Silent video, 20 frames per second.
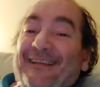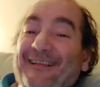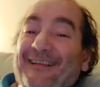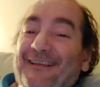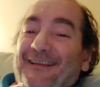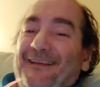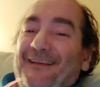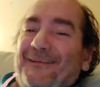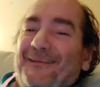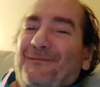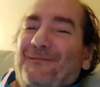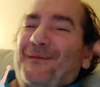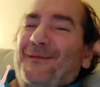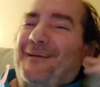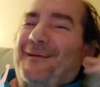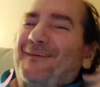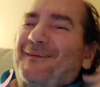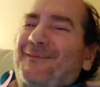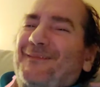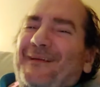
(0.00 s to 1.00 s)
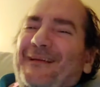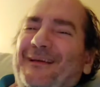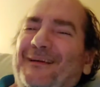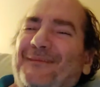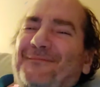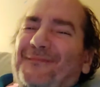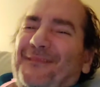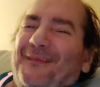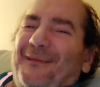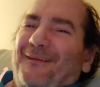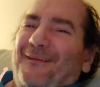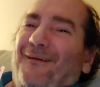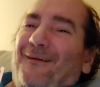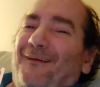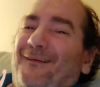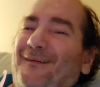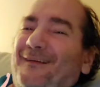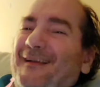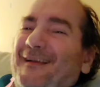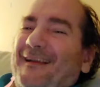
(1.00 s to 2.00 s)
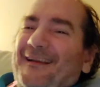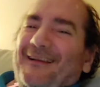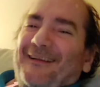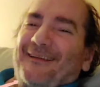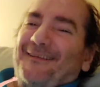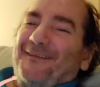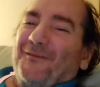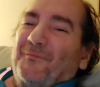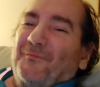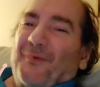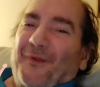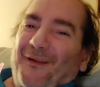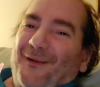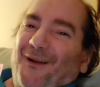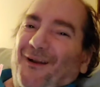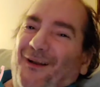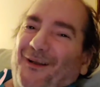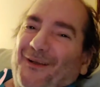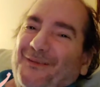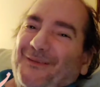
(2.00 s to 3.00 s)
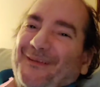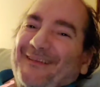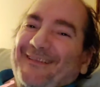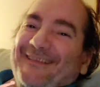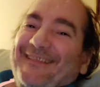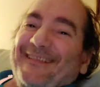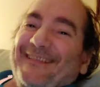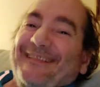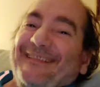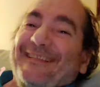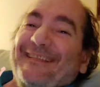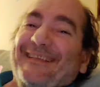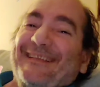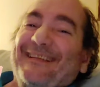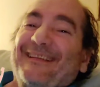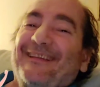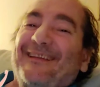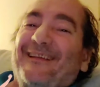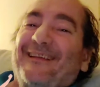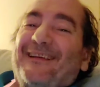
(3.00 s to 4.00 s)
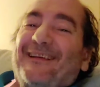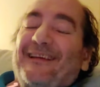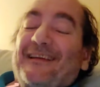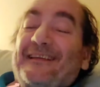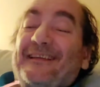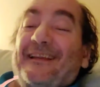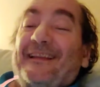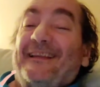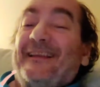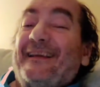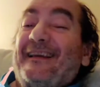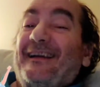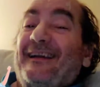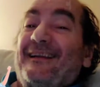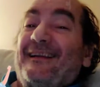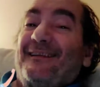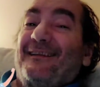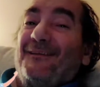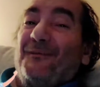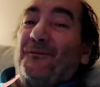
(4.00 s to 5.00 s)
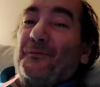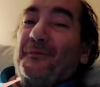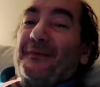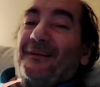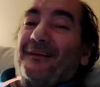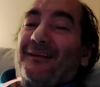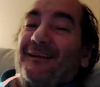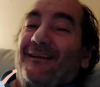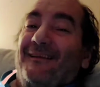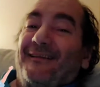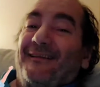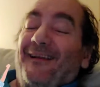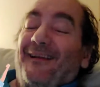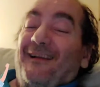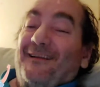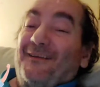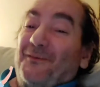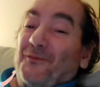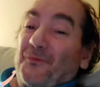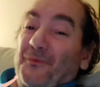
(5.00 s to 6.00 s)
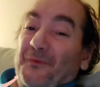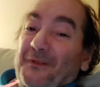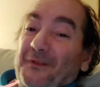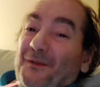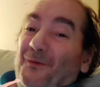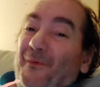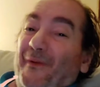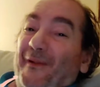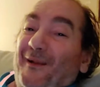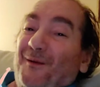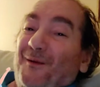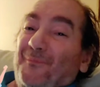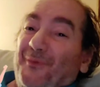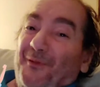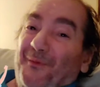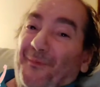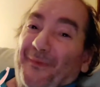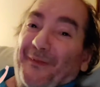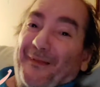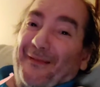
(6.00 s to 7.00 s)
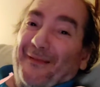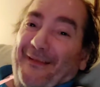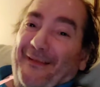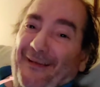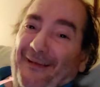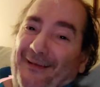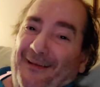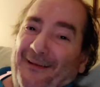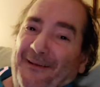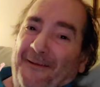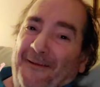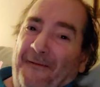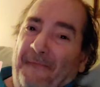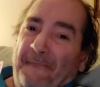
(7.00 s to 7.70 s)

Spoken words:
See, we have taken all kinds of precautions. And then they got the wheel inside the wheel way up in the middle of the air.